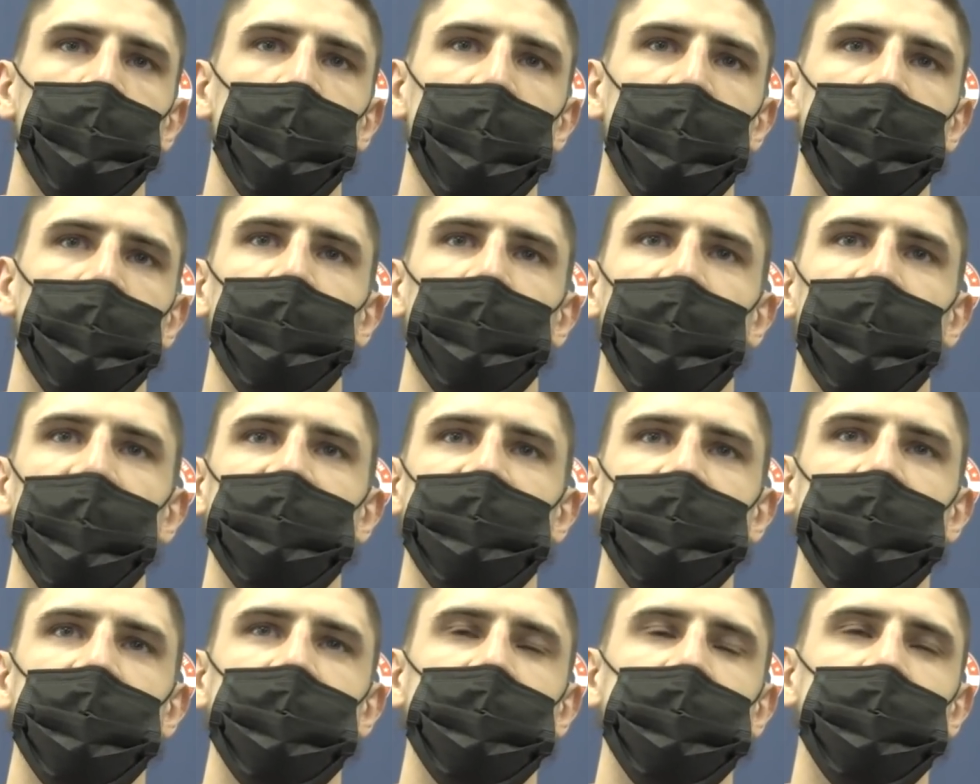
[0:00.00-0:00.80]
we had a bad
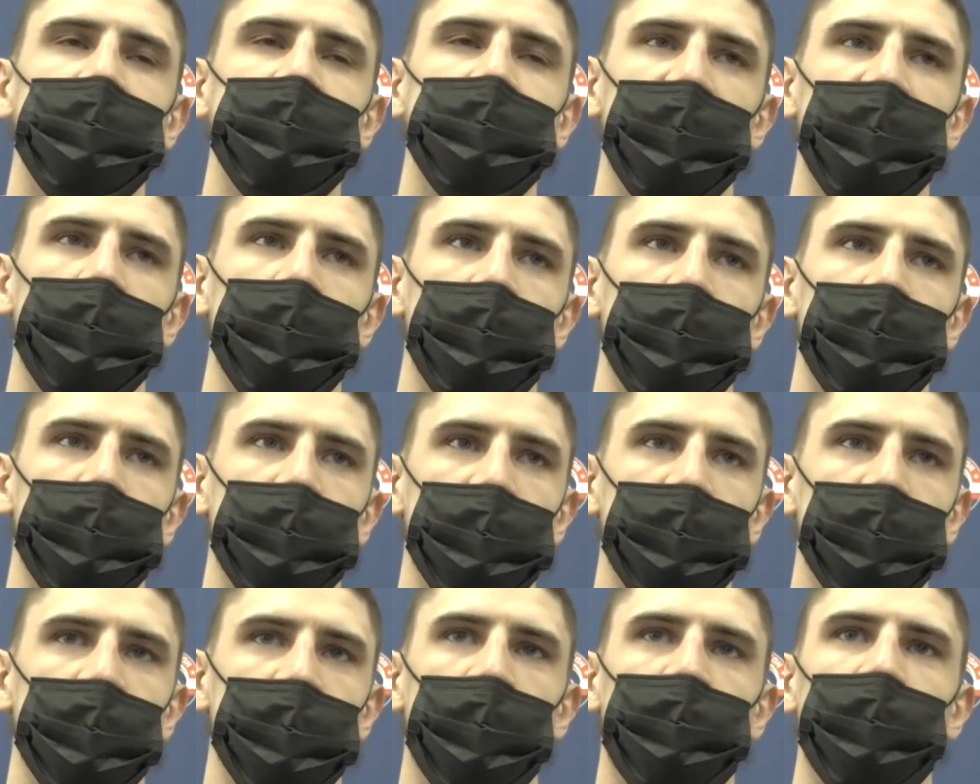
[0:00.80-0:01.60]
season, but,
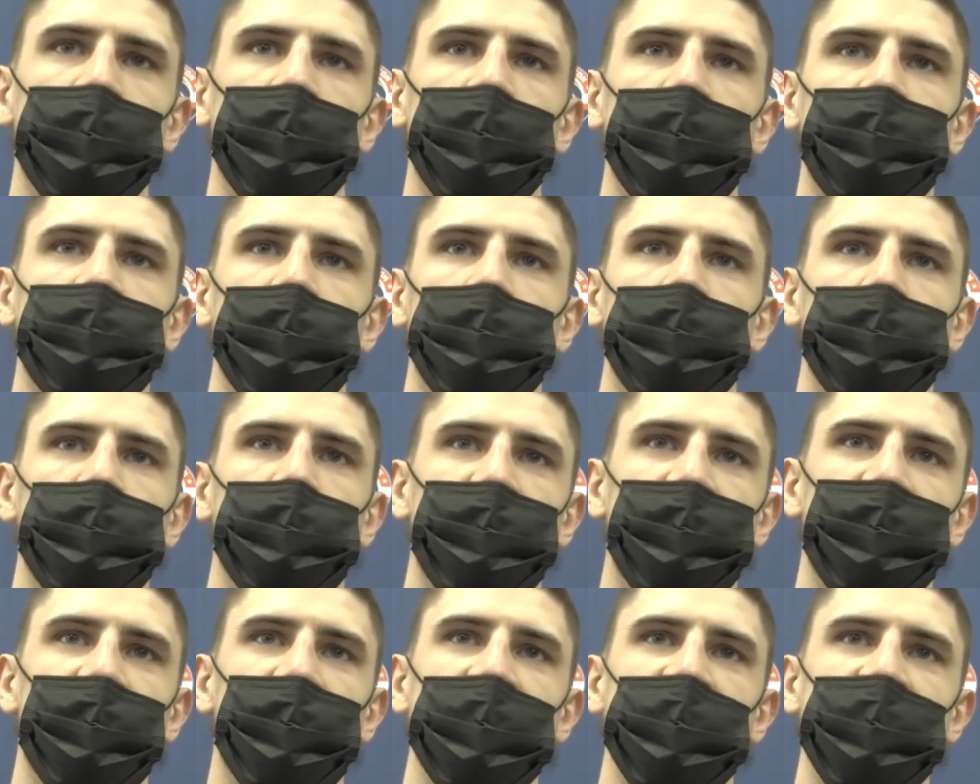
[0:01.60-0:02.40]
if we
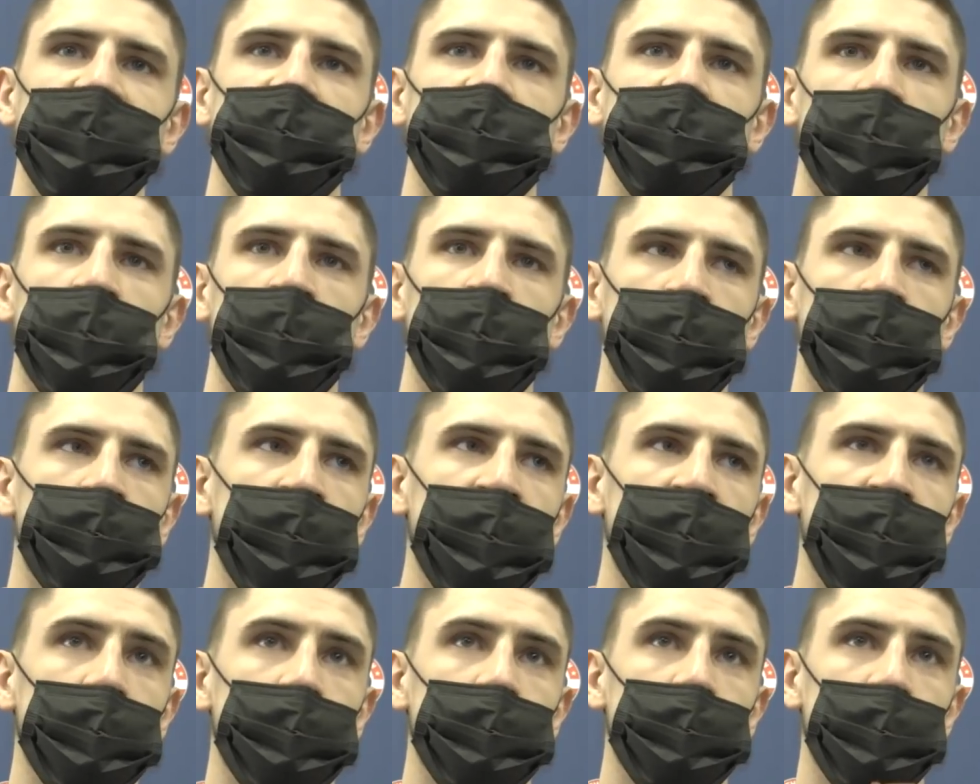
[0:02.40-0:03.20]
finish strong and
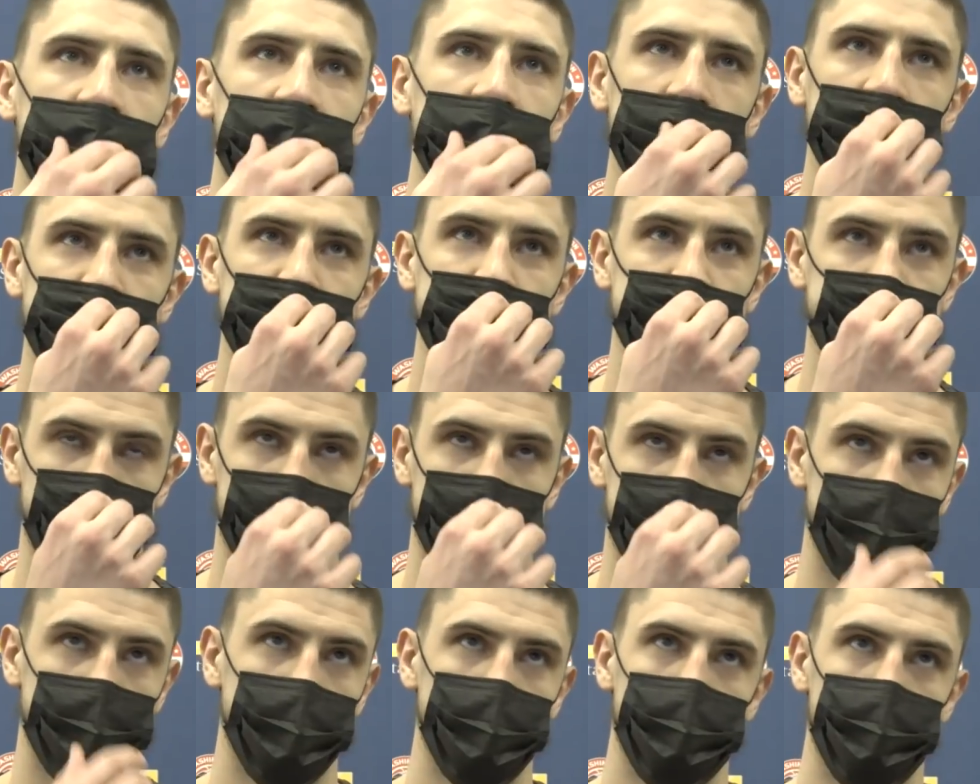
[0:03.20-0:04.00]
make the playoffs,
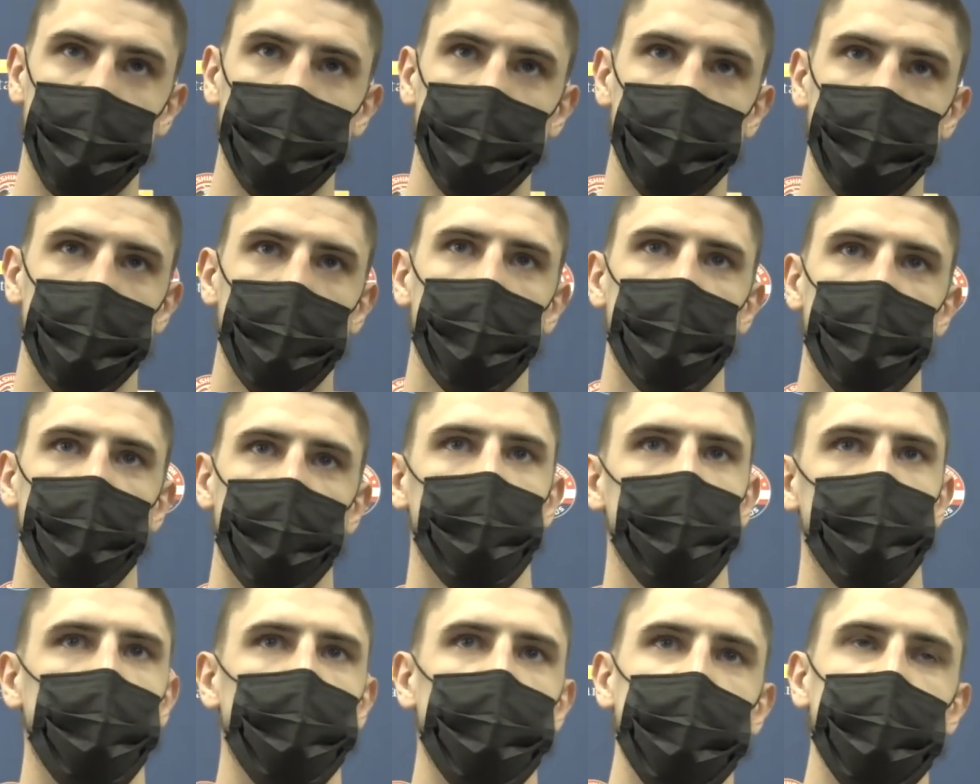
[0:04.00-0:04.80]
people are going to
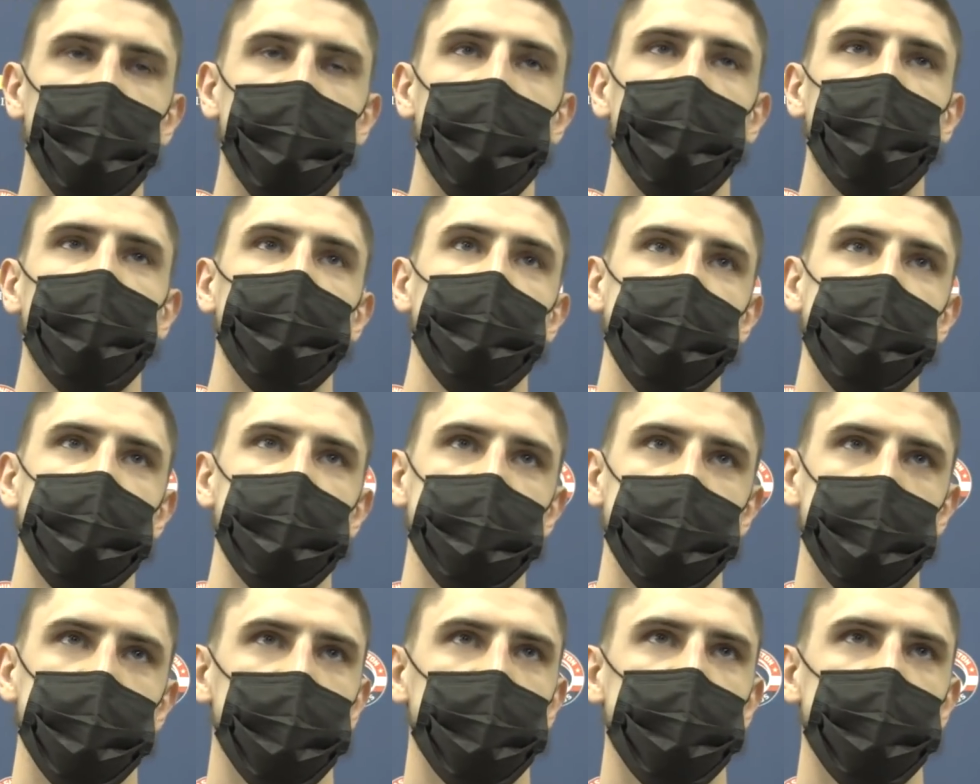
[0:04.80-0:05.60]
remember the end of the
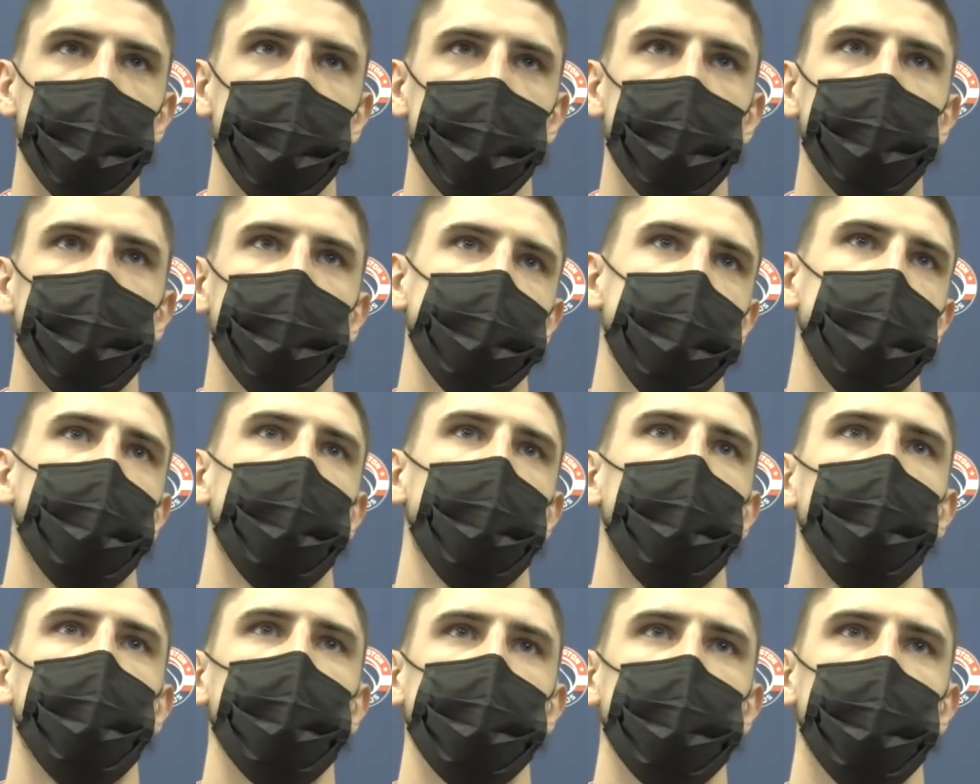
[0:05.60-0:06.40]
season. That's how it
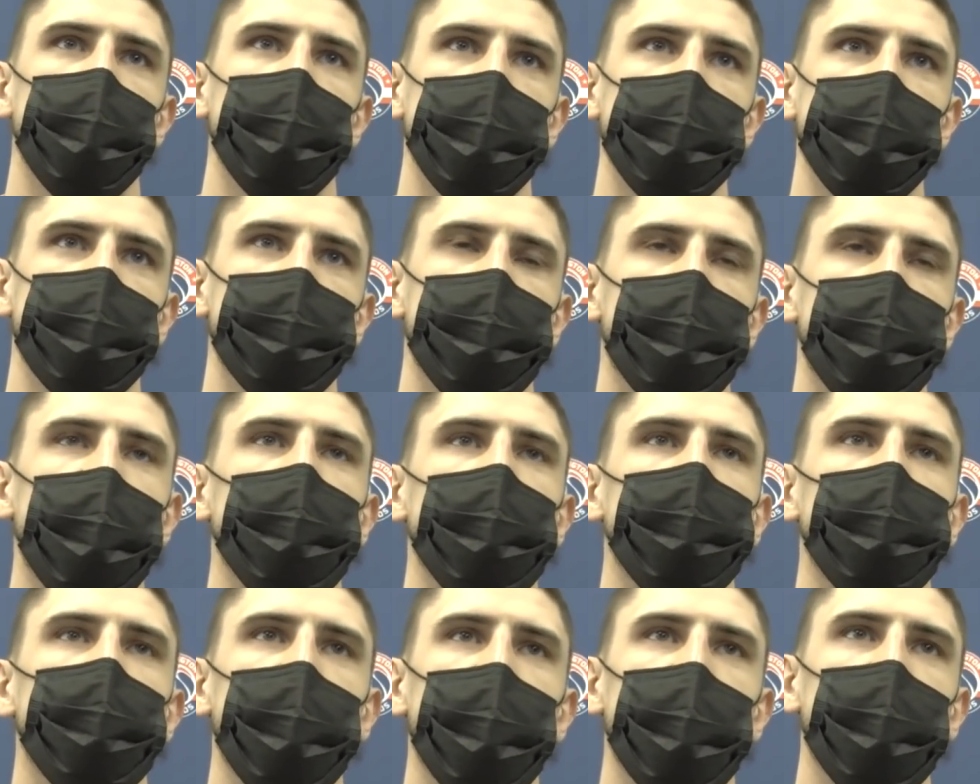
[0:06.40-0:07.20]
always works. If we
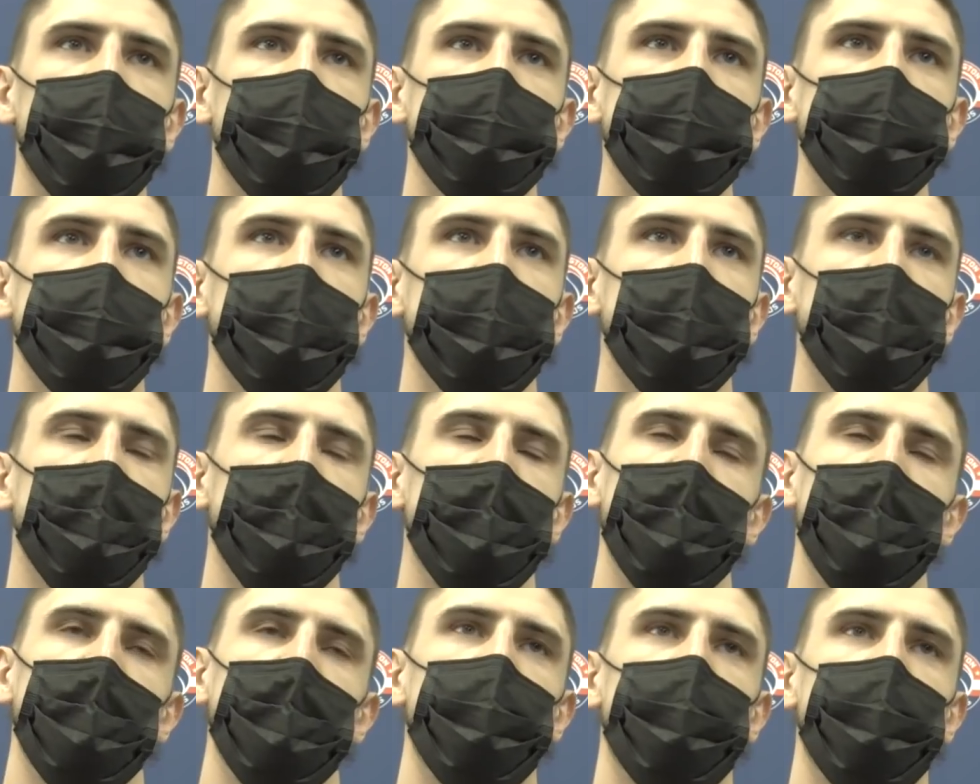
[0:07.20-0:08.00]
make the playoffs,
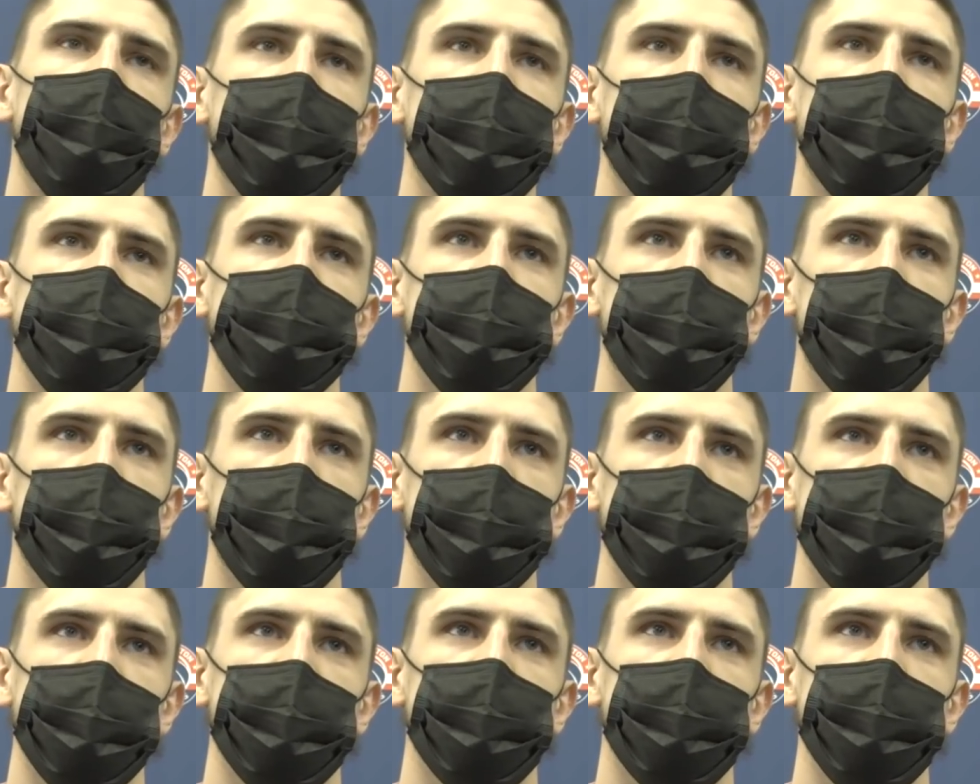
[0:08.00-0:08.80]
we finish
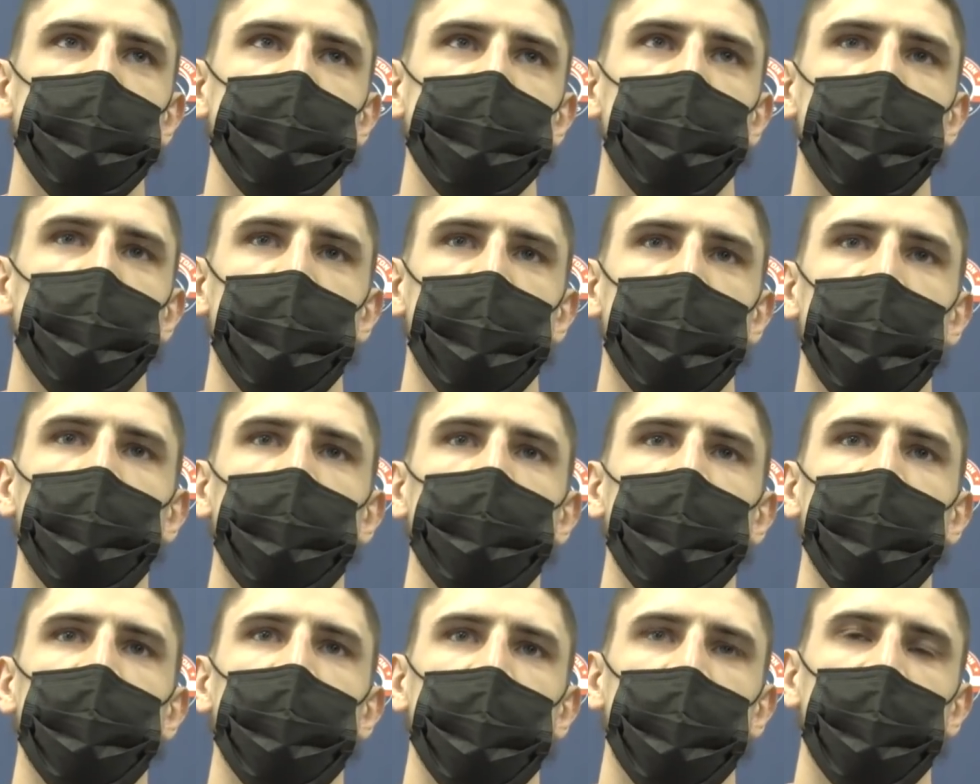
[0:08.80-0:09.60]
strong, it's going to end
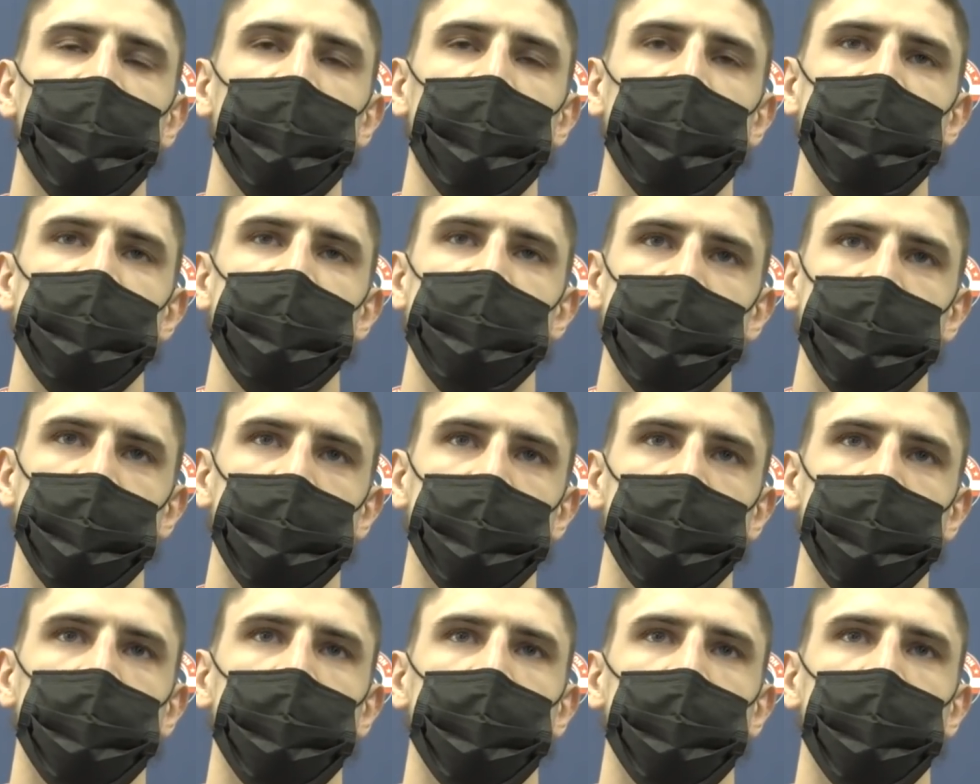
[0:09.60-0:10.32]
up being a great season.